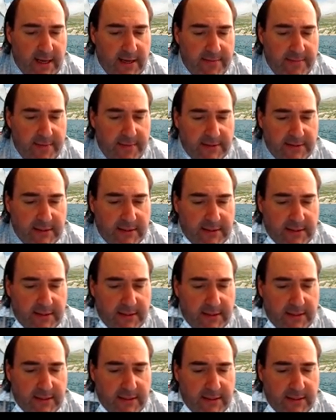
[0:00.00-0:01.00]

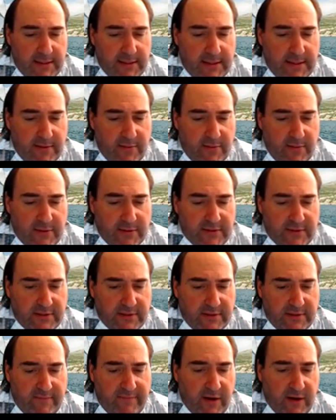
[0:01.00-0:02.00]
basically, which is a
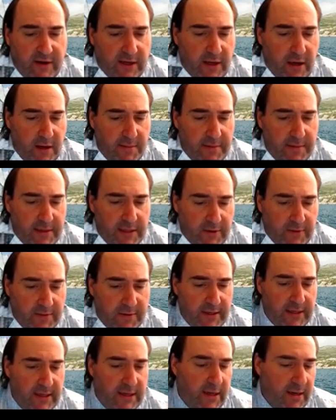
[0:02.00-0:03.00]
very common
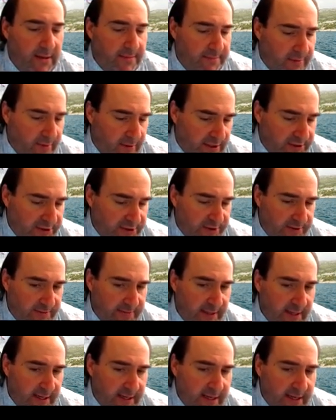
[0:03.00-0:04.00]
unit of
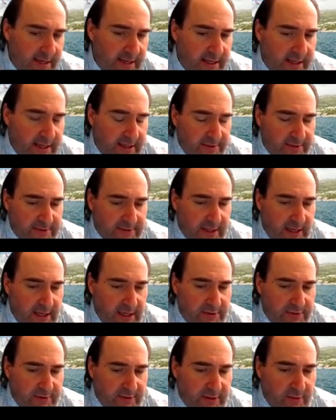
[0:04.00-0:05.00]
pressure, equals
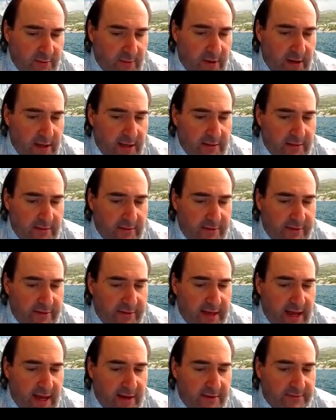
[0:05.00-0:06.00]

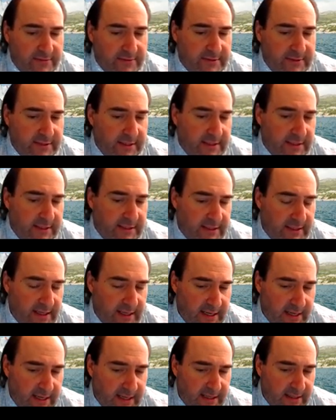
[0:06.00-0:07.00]

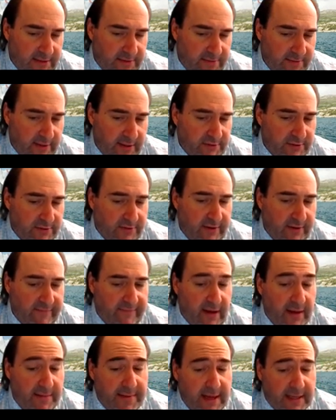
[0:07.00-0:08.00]

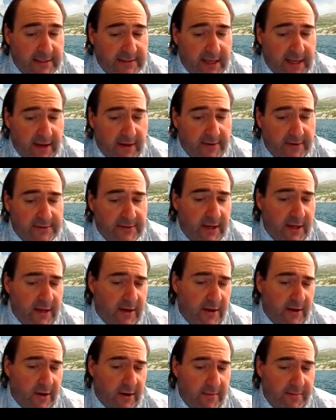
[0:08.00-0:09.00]
101,325 pascals,
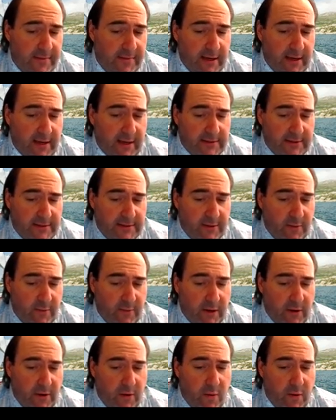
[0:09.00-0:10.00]
or basically
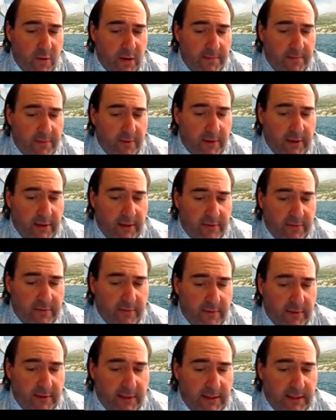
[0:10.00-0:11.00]

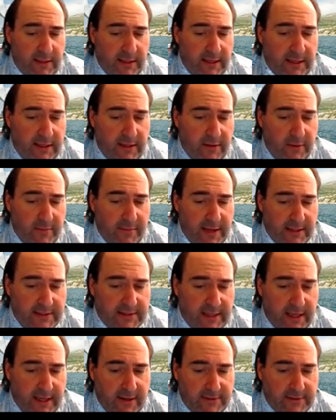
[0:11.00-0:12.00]
101.3
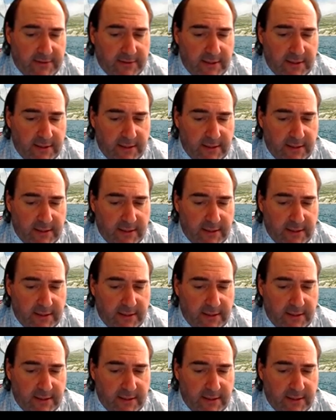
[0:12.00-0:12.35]
kilopascals.